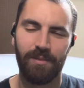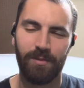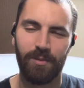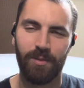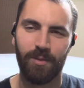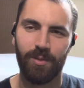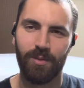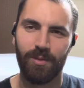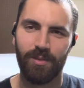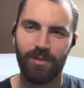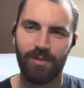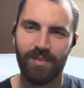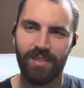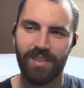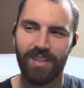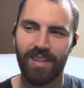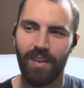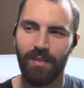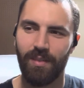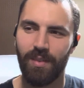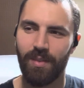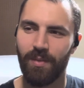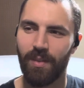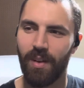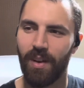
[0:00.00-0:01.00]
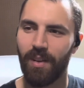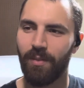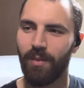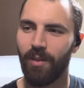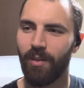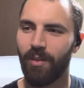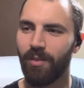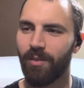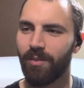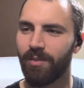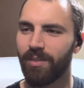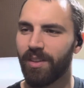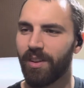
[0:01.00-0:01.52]
for 75
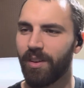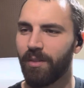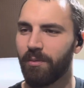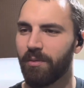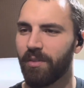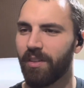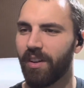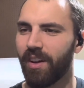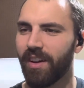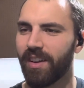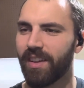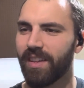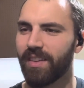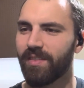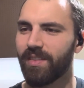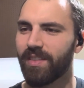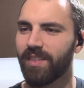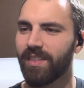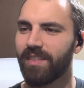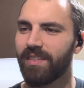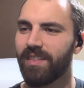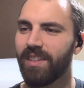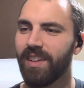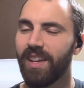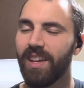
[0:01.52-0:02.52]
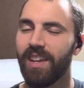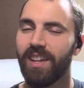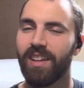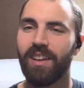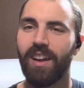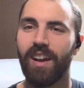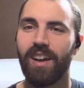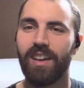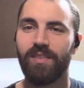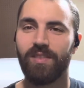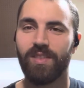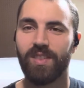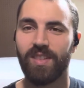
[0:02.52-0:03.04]
hard. You know, we're not even
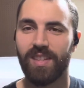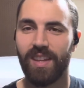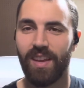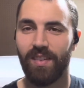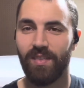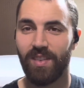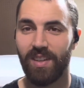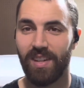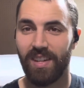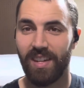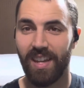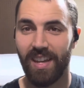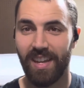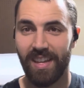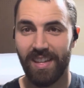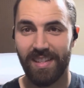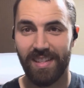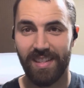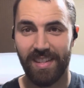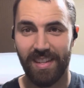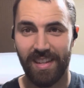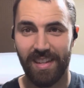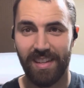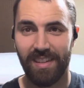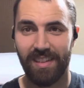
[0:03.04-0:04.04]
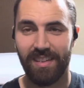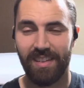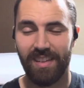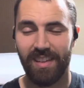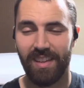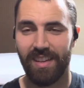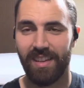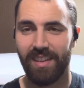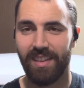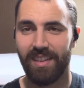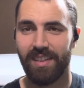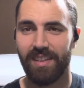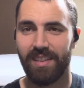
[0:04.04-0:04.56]
not even 70 days in,
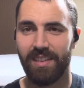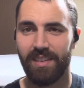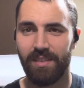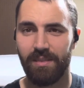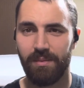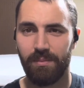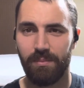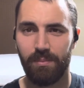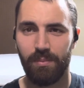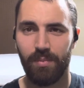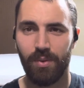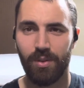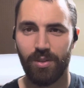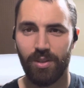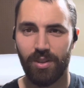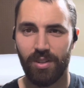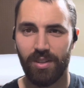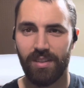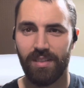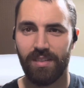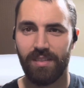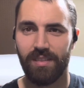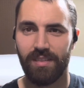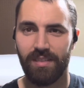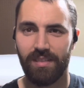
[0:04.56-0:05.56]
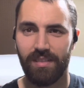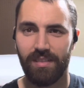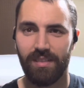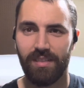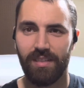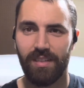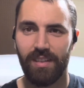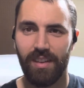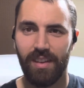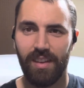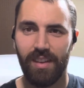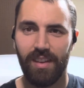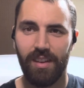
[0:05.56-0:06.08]
and pushing
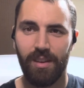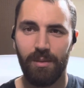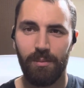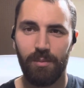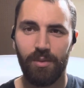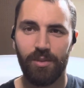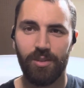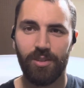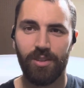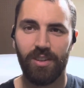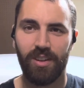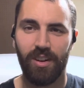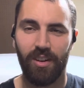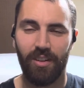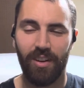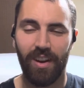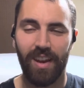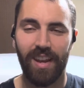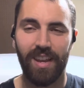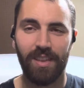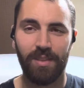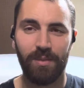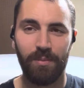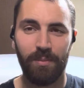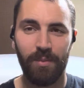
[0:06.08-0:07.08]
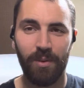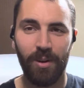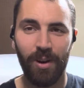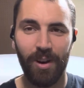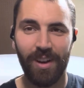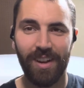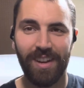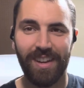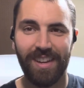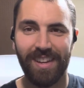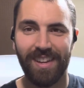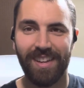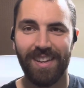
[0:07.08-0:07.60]
pushing our eighth
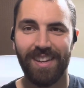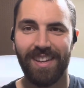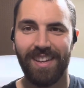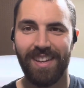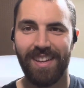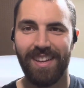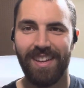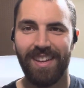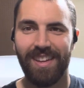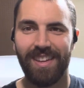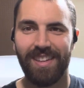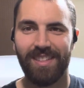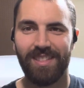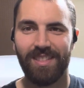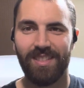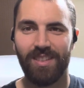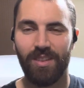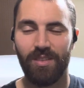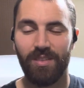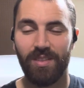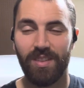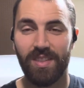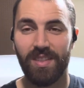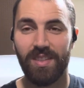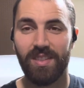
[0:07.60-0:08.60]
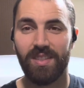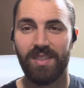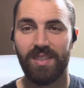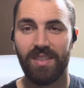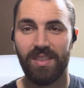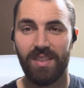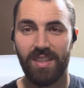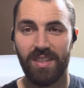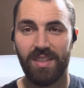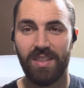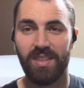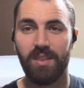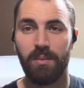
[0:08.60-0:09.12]
book. So this is
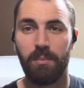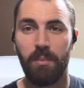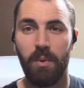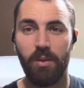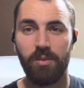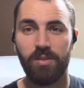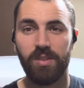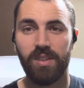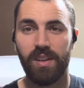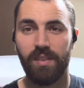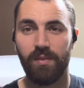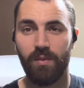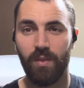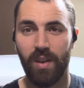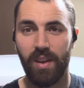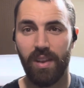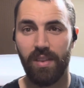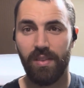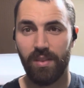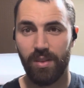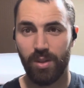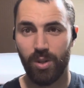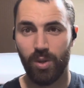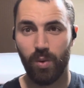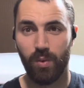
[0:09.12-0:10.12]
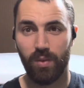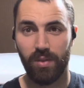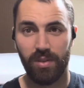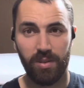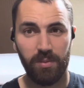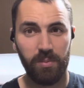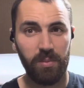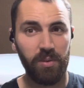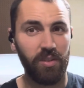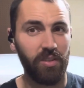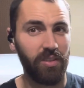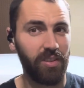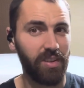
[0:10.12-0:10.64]
this is the most I've read in the shortest
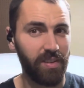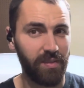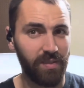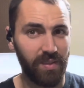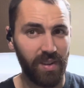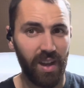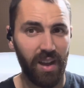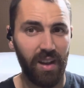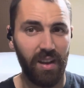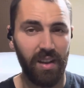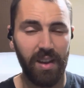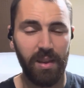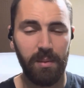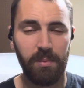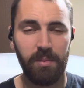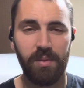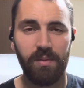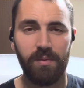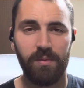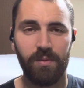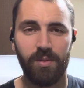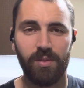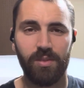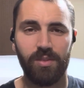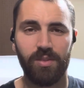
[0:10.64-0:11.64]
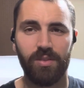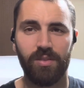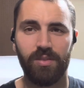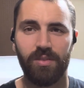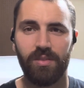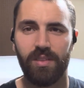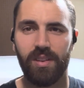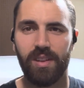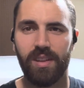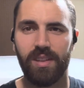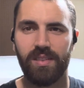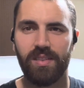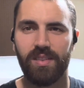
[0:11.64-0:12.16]
period of time for sure.
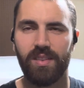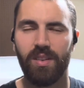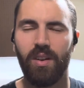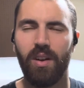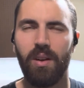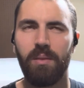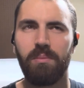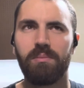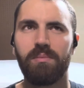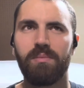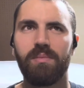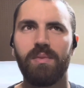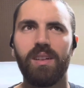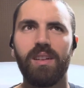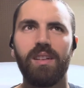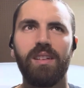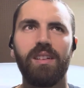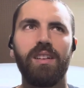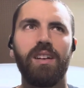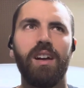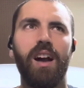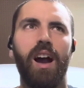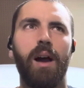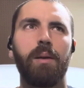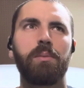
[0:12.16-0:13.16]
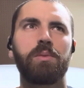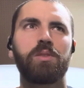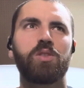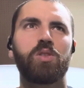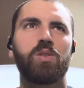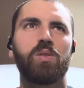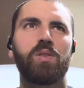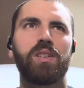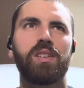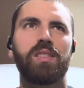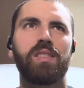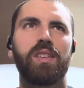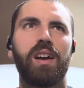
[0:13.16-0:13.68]
And so I'm I'm
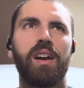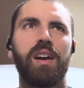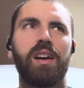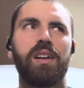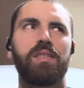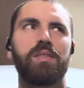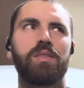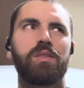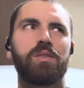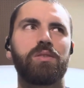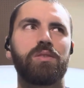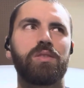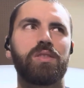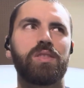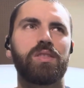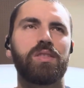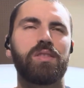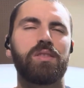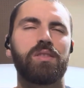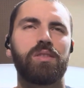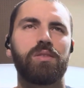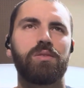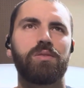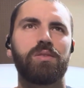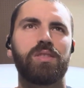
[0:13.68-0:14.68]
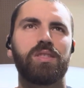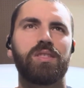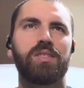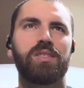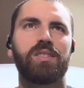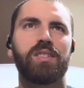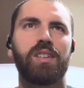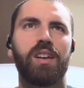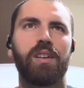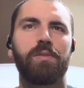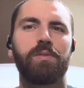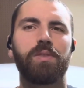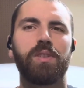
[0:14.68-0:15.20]
enjoying that. There's there's
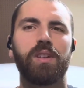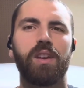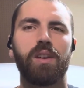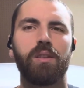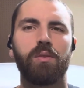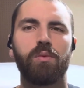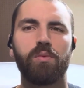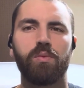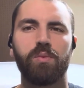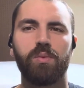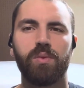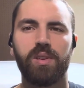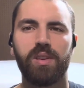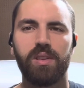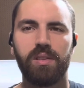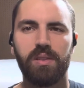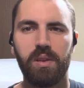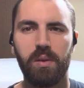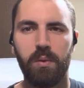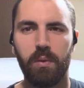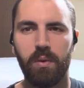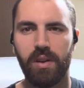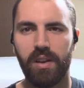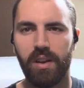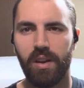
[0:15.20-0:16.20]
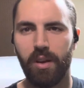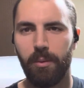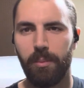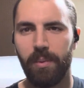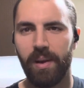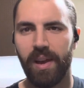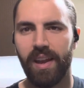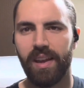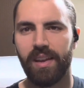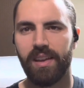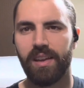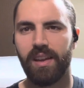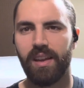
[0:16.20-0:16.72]
stuff that I really want to go
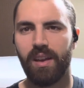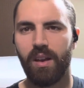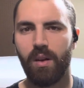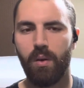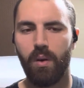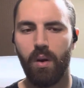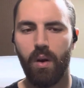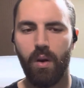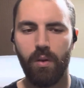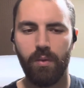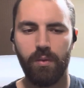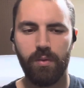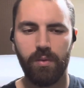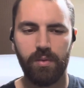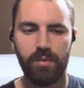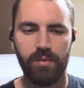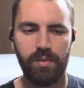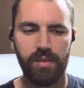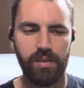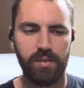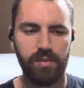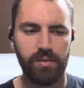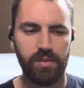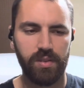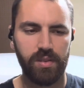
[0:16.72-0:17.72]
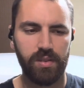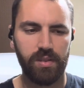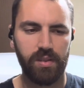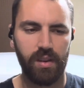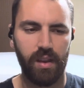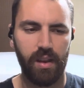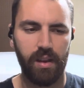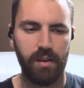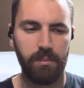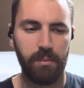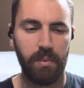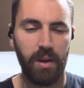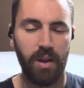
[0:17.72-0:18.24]
back and go over. There's
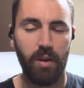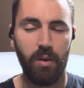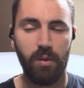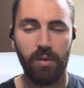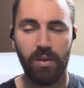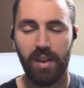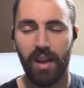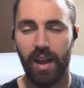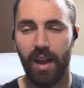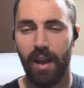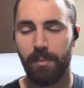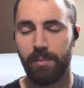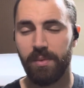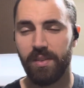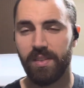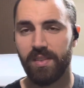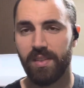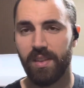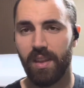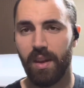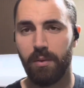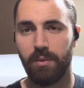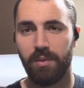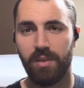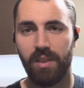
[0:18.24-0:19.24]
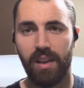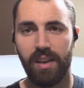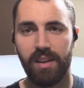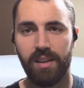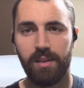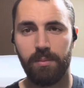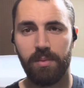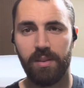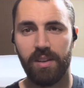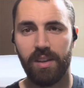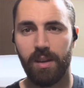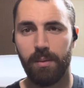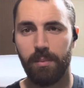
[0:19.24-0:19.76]
uh, my own copies that I would like to
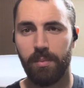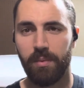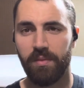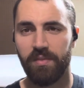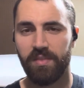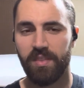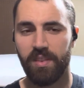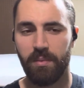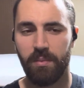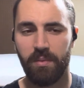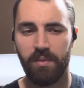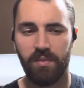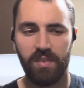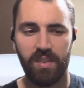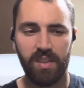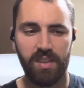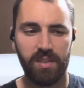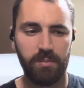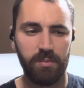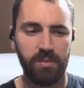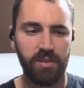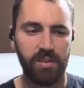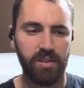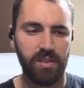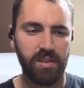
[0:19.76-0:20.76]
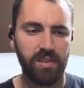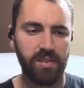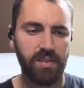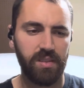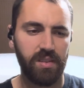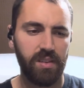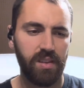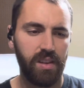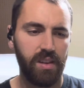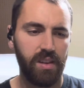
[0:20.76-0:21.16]
pick up of some of these books.